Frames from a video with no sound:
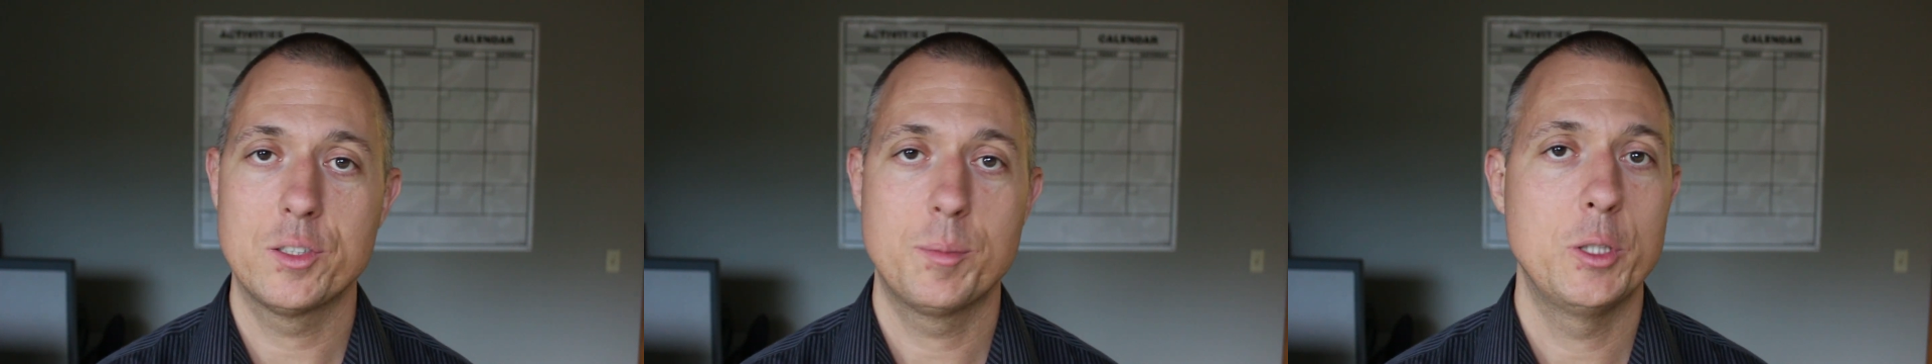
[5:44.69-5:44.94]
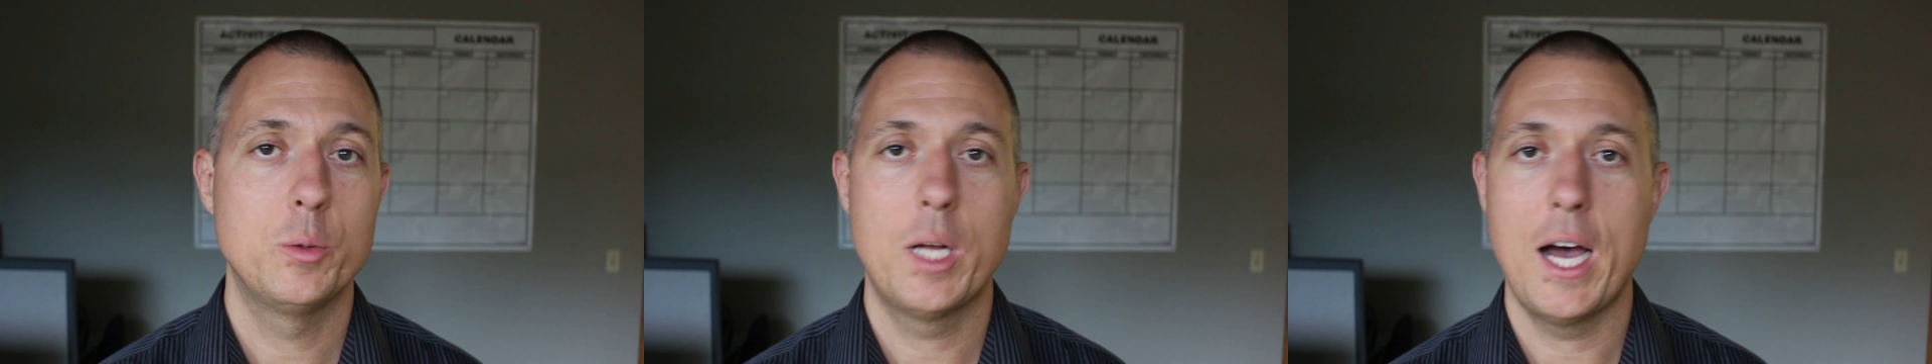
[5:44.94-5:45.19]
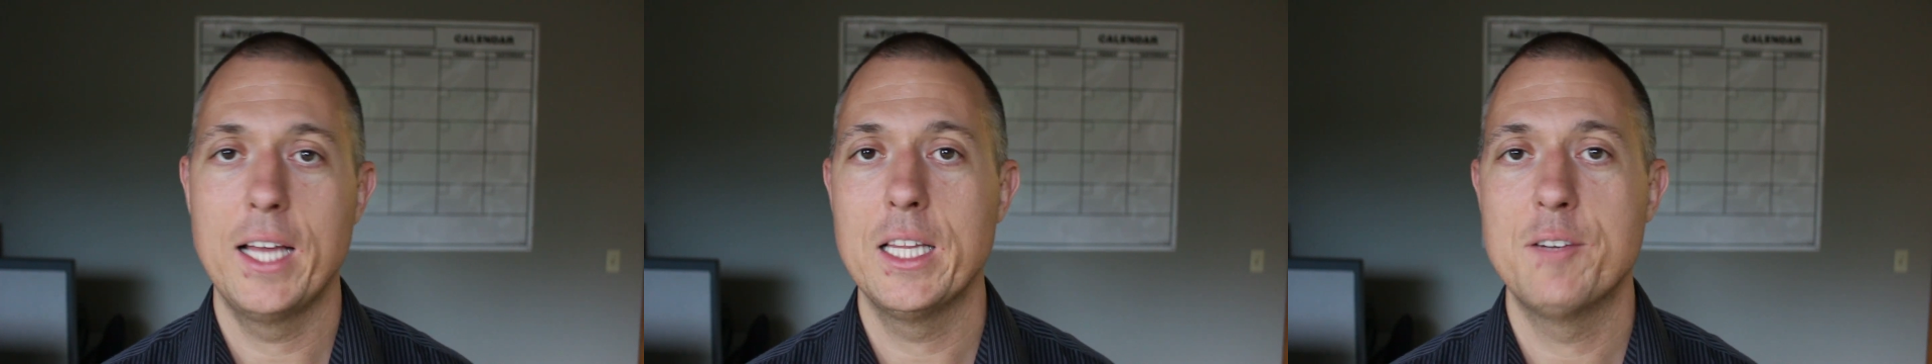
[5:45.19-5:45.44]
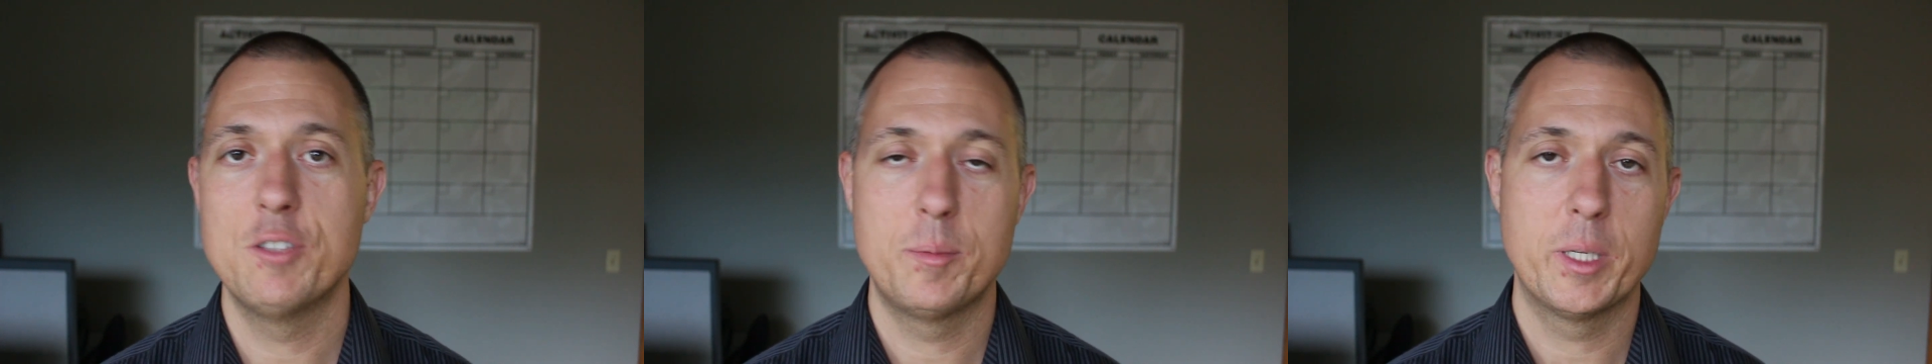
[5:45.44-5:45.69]
I'm going to do it at a high
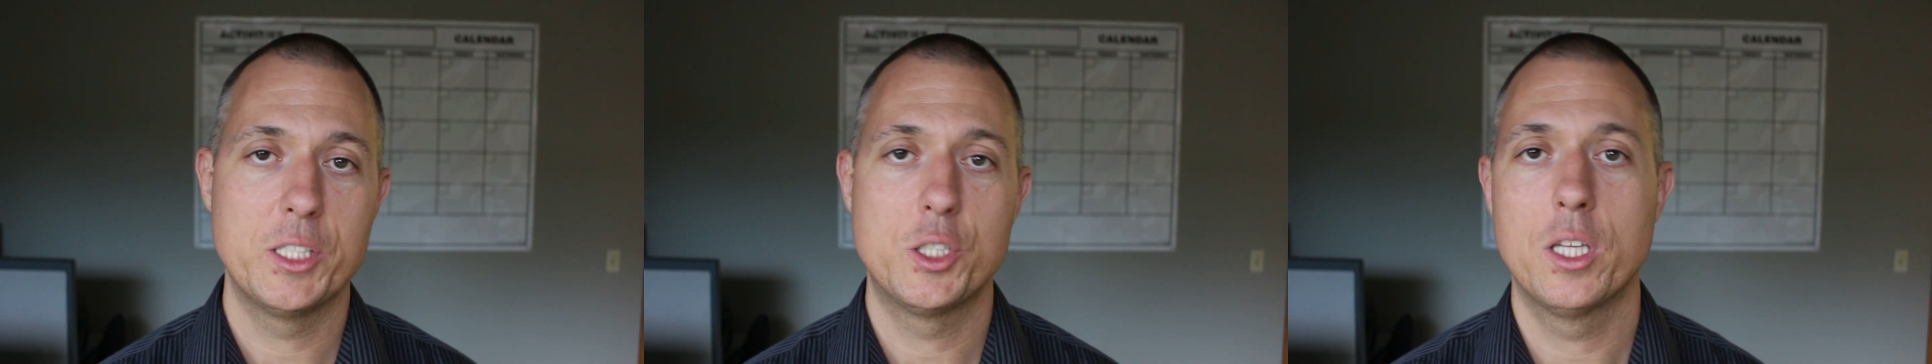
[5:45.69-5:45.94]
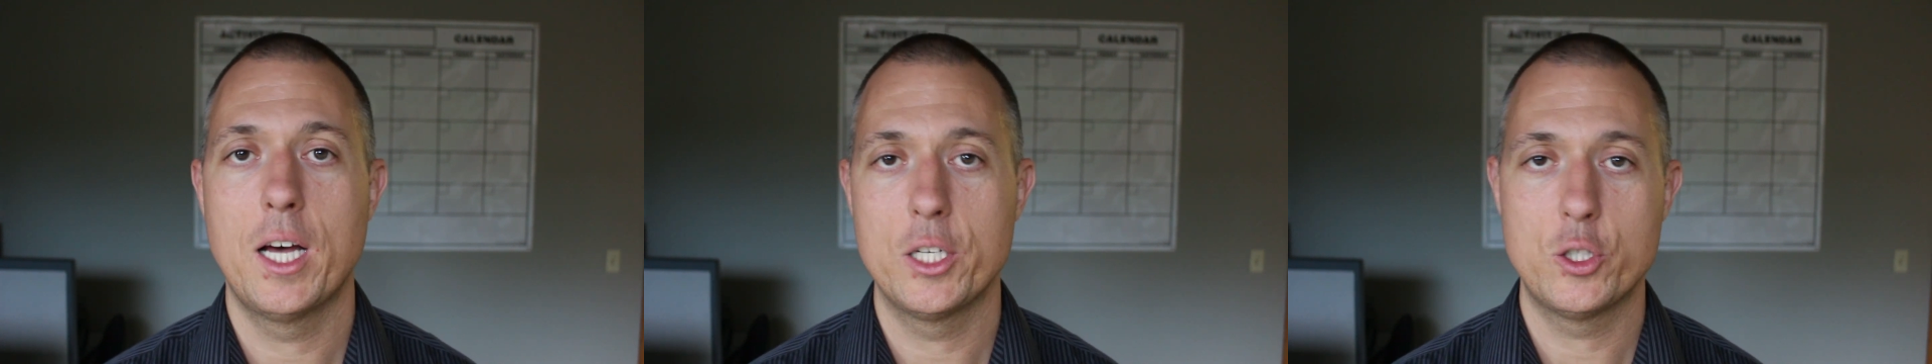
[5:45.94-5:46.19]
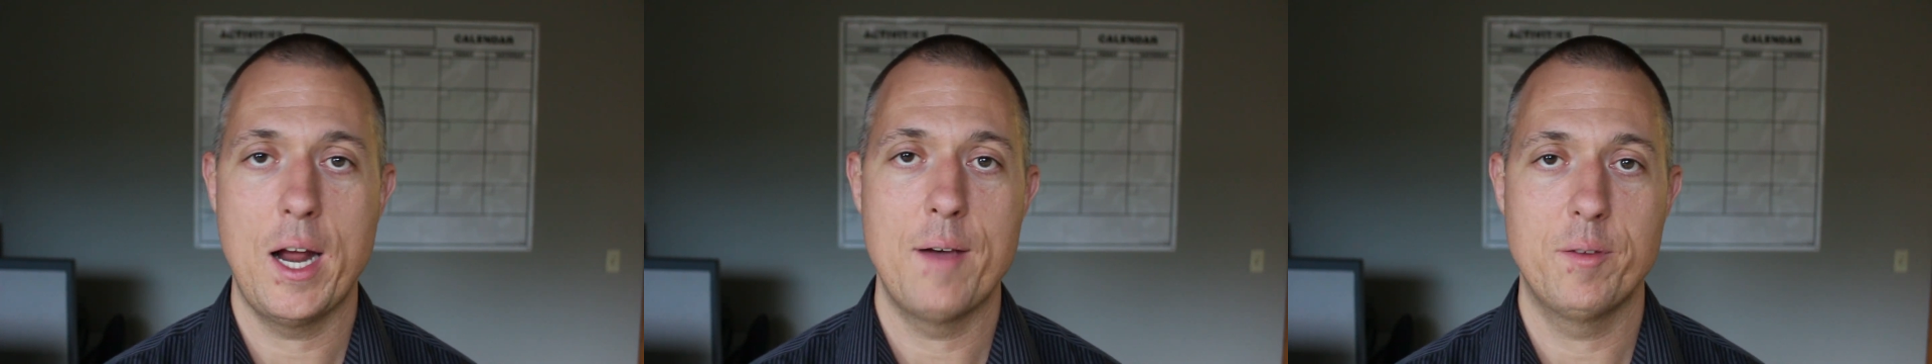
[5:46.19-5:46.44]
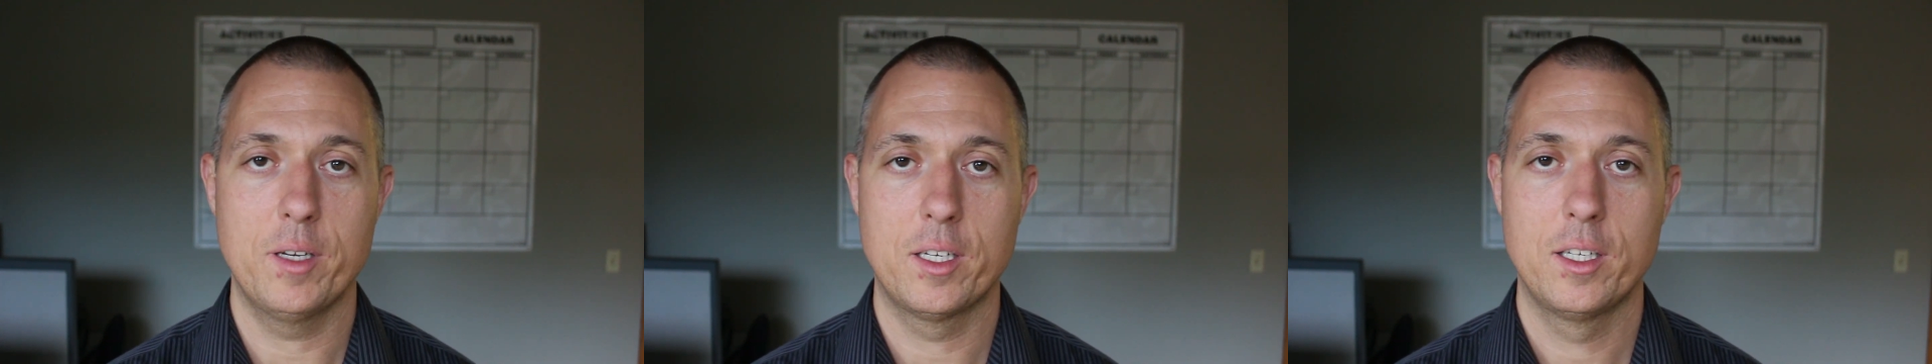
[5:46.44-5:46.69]
level. I'm going to get you a lot of
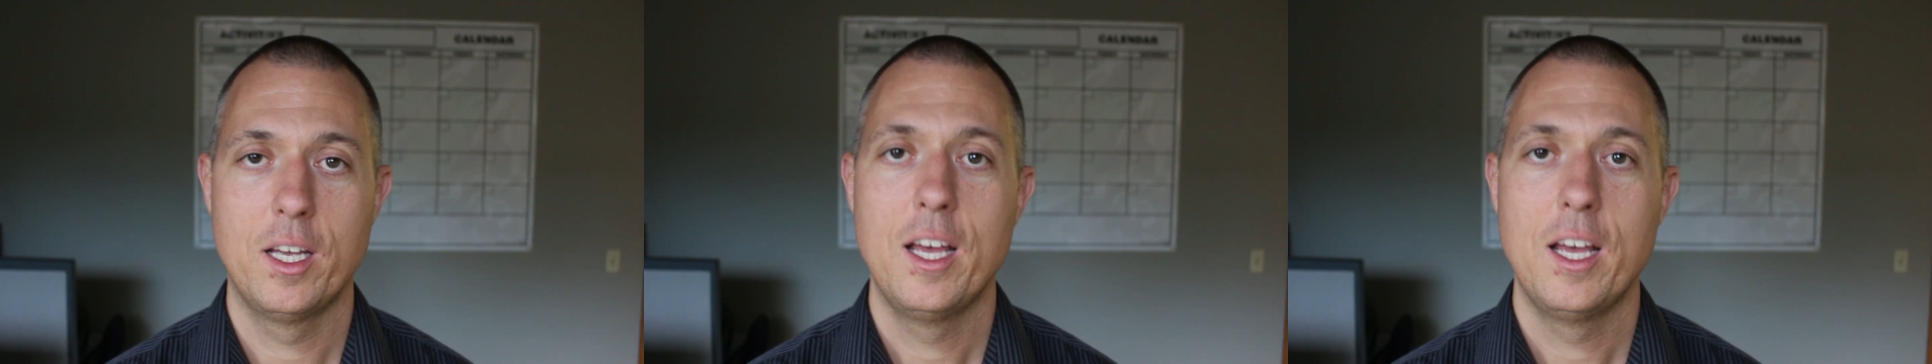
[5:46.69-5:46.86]
traffic.